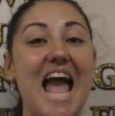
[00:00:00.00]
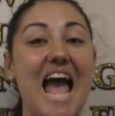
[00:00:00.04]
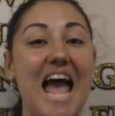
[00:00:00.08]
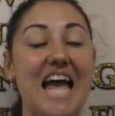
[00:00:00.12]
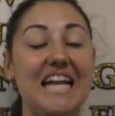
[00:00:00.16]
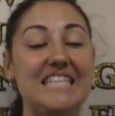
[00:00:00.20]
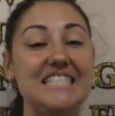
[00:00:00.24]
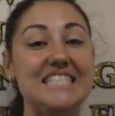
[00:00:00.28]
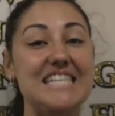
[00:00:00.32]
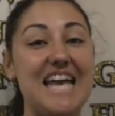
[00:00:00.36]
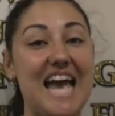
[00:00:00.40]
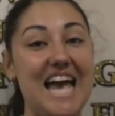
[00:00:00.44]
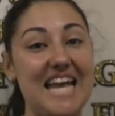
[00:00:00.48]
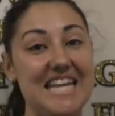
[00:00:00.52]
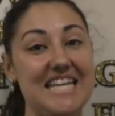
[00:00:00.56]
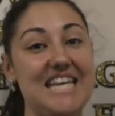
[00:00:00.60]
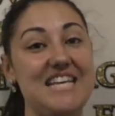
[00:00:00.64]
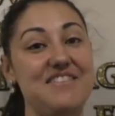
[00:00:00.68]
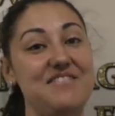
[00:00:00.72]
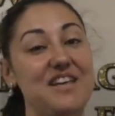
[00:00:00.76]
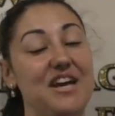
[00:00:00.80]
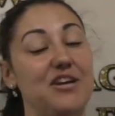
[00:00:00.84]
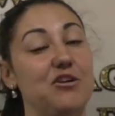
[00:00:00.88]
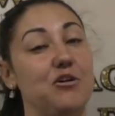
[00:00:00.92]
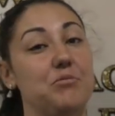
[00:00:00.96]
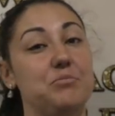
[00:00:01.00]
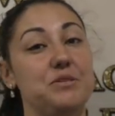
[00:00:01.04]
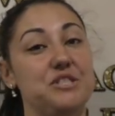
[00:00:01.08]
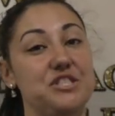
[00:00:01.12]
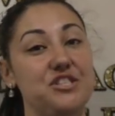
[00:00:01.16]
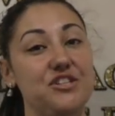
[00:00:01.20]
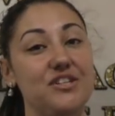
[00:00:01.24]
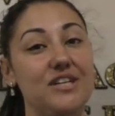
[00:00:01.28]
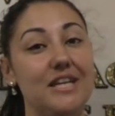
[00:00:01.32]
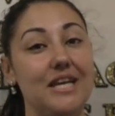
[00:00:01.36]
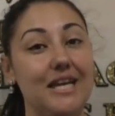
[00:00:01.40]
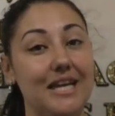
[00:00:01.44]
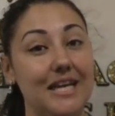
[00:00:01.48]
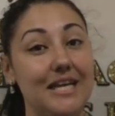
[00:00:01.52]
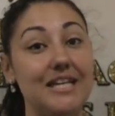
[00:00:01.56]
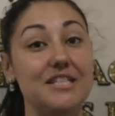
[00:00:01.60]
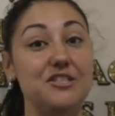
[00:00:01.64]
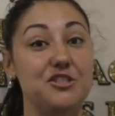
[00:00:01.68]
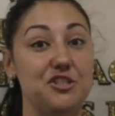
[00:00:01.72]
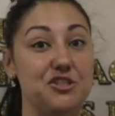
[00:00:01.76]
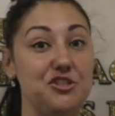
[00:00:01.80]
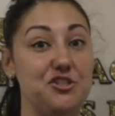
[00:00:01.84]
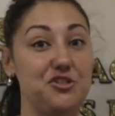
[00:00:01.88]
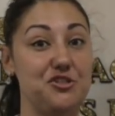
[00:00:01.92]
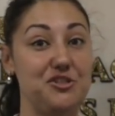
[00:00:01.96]
and taking that opportunity
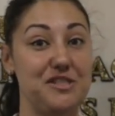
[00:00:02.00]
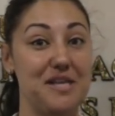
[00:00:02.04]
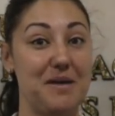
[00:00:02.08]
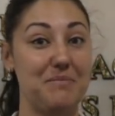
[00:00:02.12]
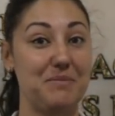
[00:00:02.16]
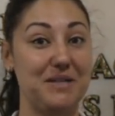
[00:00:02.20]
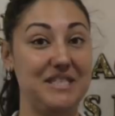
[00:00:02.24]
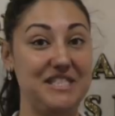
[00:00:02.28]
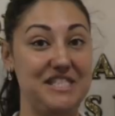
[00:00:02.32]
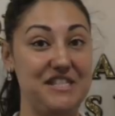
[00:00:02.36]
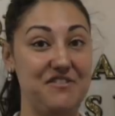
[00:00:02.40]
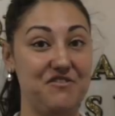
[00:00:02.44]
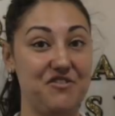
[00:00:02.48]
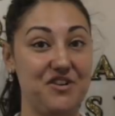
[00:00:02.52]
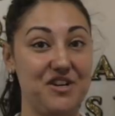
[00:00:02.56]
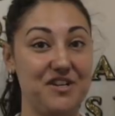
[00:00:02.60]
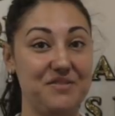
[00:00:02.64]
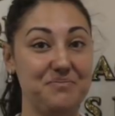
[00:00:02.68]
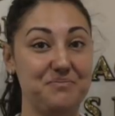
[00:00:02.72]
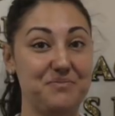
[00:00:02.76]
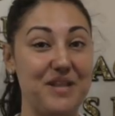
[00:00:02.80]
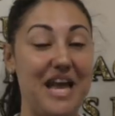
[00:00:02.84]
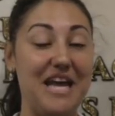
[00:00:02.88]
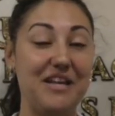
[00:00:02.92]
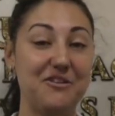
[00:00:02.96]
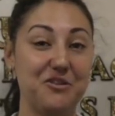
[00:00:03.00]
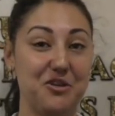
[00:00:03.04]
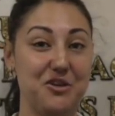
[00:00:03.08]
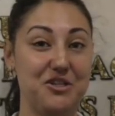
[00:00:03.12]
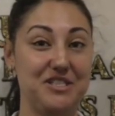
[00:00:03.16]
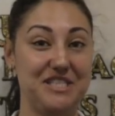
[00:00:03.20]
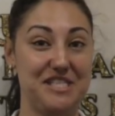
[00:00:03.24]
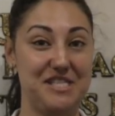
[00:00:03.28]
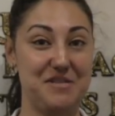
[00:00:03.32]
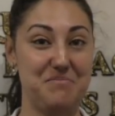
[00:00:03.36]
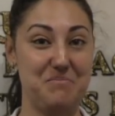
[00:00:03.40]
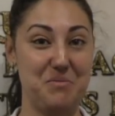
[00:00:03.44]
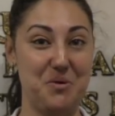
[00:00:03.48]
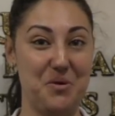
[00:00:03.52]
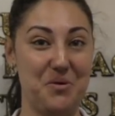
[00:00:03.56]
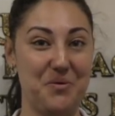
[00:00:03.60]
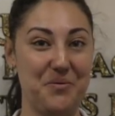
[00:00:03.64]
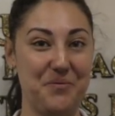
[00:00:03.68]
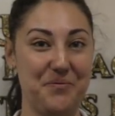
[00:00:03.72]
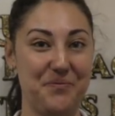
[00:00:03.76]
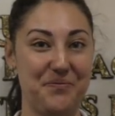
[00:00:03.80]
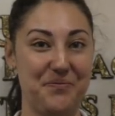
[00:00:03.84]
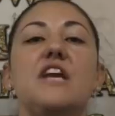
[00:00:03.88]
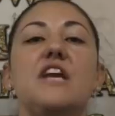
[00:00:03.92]
to do something different and learn some more.